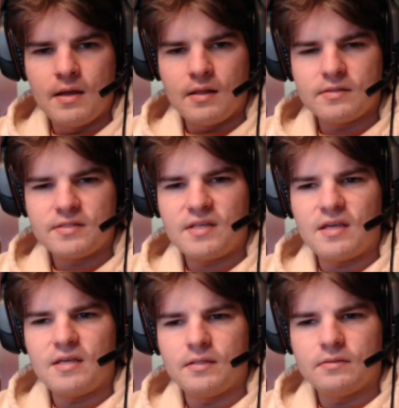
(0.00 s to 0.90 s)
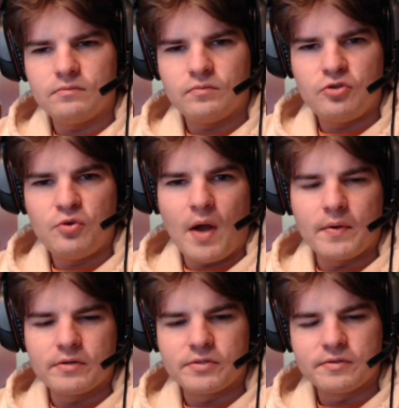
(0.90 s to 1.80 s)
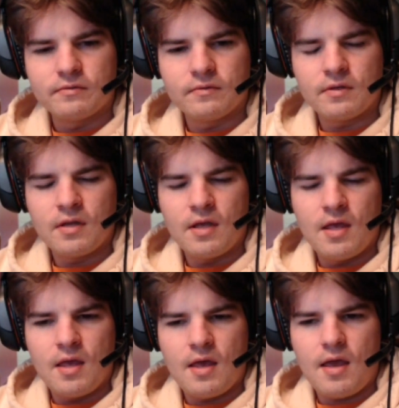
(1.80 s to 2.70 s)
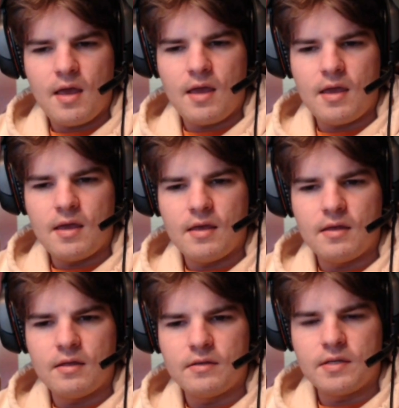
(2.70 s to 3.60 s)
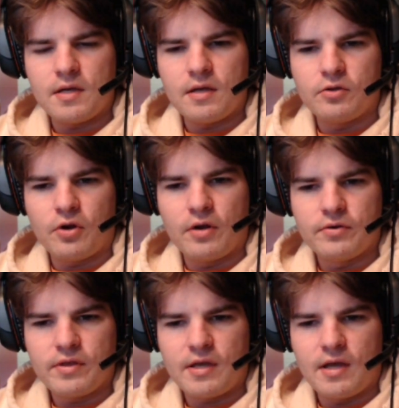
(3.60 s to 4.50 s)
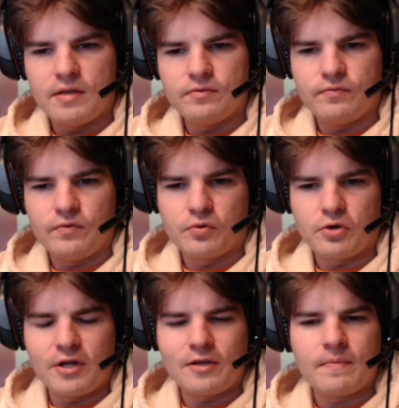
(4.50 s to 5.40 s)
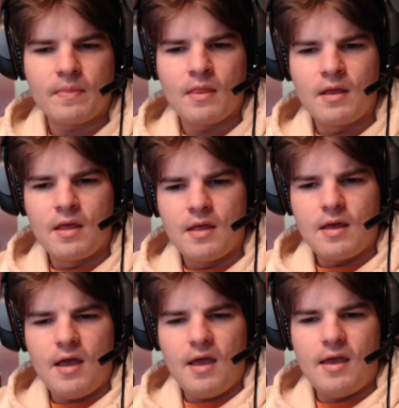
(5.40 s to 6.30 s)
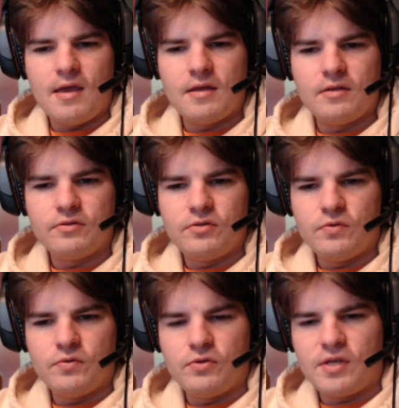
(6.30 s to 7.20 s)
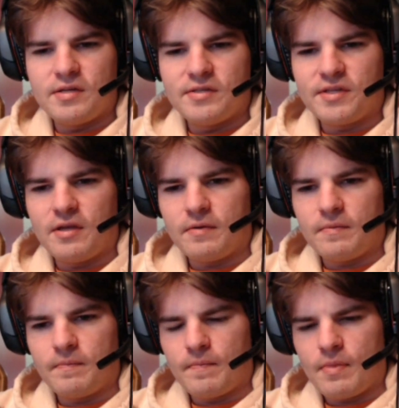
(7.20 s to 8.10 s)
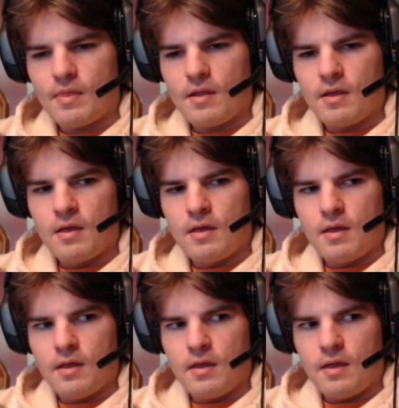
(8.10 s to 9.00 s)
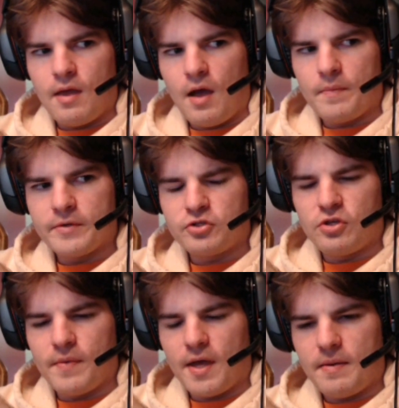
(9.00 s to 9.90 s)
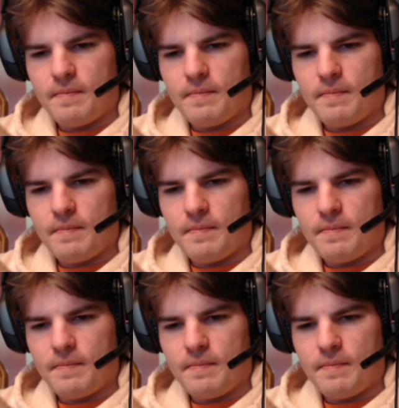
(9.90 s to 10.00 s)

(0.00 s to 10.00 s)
let's say, 2 hours, and you're under the gun, full ring, and you get ace king. How much do you bet?